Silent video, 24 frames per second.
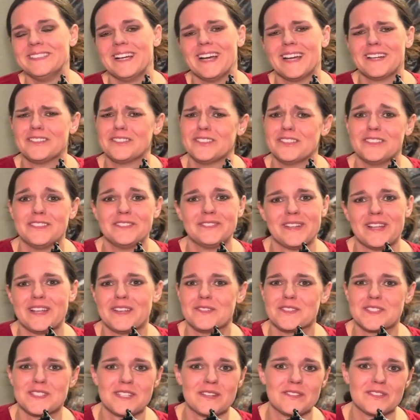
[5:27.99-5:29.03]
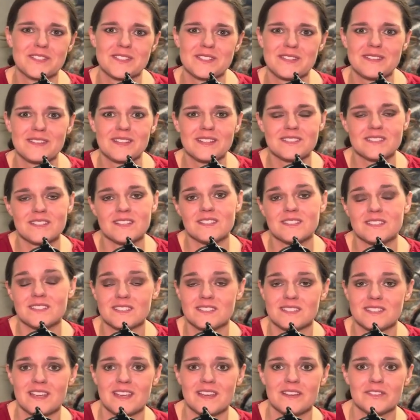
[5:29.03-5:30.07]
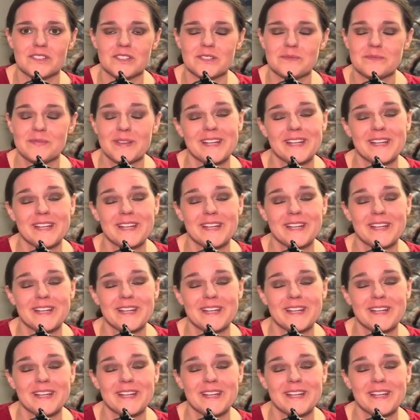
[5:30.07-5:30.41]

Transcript: I don't know if anyone's ever said that sentence, ever.